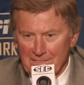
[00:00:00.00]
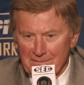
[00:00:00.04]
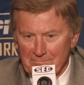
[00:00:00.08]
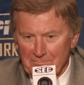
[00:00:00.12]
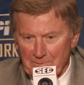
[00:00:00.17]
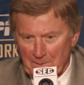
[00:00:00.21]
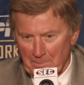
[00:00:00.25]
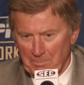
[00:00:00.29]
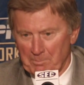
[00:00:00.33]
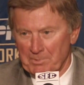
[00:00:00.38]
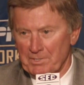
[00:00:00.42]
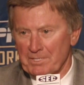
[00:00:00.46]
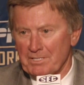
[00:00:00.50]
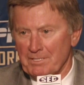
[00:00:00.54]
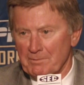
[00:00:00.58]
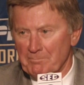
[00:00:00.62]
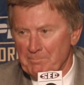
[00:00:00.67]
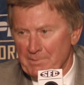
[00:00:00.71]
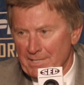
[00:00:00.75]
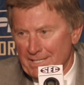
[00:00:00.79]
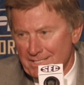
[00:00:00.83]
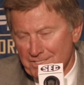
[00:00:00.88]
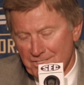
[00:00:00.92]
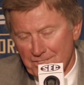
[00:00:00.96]
be a pretty good
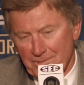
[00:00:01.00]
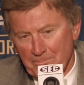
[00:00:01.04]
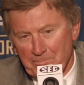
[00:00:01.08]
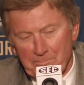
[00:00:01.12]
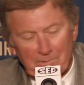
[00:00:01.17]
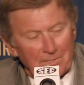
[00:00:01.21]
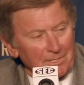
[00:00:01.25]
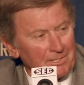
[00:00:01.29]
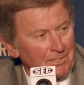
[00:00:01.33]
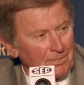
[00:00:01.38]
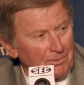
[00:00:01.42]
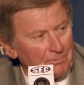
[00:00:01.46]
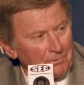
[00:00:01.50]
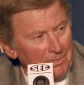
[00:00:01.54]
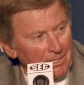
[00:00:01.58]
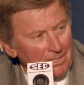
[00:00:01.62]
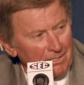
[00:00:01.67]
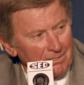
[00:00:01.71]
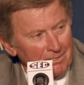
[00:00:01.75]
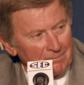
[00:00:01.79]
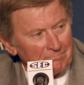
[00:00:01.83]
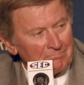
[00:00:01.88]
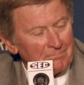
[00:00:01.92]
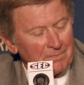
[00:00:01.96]
passer, pretty good
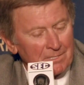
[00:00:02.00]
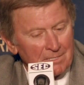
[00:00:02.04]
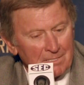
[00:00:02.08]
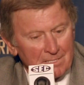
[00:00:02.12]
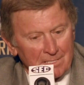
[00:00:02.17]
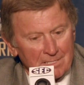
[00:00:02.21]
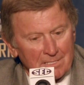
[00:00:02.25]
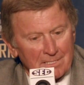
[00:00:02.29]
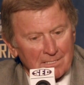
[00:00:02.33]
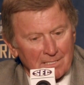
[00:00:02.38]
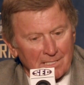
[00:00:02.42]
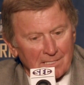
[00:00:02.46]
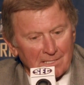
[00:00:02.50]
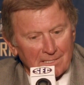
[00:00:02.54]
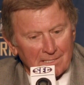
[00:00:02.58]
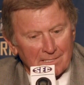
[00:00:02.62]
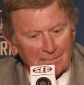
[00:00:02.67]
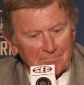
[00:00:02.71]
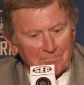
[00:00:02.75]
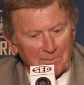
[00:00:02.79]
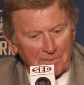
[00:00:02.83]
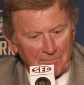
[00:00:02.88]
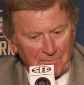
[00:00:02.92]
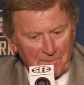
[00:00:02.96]
runner.
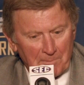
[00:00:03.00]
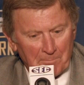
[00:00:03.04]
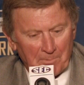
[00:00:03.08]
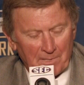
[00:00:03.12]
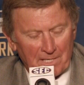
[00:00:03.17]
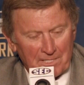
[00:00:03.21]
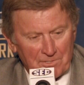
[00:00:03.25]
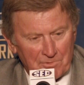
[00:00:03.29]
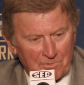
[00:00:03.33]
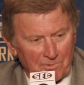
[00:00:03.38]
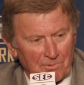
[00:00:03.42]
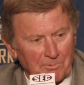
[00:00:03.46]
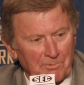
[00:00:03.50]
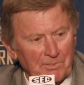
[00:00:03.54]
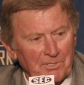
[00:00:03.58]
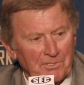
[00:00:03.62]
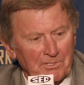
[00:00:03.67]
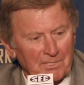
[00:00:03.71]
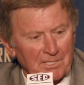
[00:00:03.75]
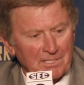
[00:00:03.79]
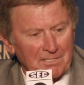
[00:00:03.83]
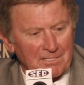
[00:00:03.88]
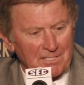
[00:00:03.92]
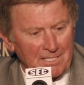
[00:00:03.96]
Uh, but if he plays with a real
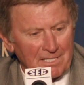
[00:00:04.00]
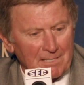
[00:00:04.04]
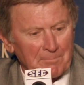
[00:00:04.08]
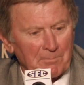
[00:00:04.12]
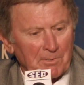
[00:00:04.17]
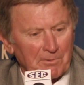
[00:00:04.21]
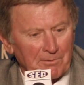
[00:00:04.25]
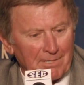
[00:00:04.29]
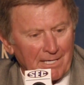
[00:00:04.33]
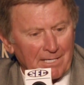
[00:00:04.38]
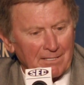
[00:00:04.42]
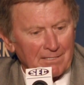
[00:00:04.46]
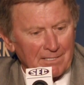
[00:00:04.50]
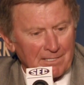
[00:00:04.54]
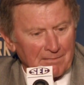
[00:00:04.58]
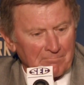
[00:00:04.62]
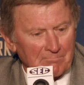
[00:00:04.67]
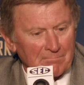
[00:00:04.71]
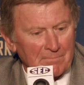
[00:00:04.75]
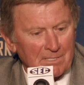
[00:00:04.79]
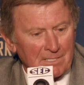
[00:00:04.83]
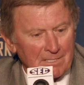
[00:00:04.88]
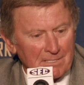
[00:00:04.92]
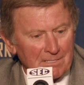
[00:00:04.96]
good team around him,
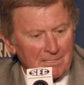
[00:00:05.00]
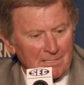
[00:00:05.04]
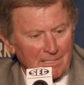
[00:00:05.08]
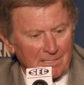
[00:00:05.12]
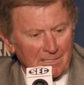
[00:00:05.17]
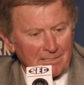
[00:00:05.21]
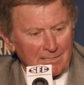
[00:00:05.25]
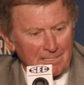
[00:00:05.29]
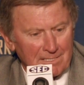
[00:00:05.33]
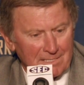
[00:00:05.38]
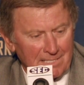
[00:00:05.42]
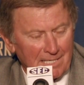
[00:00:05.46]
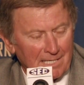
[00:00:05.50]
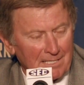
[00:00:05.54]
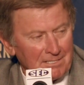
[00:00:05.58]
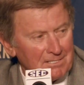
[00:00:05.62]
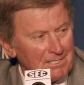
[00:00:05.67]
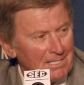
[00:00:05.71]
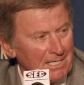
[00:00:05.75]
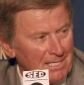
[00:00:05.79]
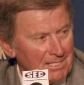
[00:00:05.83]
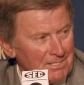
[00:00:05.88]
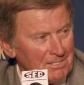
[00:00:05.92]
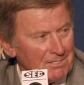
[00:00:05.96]
uh, he's got a
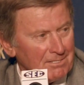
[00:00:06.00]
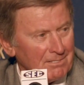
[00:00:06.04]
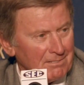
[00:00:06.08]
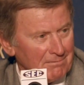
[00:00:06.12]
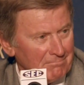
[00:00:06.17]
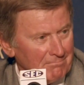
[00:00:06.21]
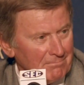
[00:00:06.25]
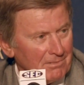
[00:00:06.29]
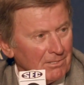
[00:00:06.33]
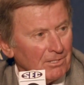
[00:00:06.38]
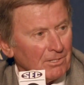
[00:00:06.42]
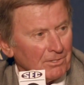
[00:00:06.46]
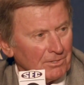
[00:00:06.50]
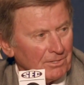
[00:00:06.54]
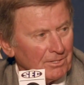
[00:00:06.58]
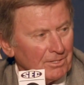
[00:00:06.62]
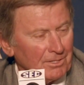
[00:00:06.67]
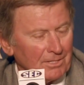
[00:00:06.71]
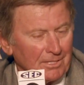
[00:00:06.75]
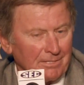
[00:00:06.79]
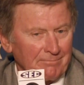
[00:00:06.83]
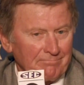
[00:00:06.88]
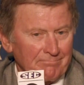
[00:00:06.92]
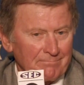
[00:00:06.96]
chance to look
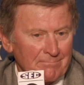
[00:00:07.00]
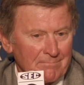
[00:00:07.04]
good.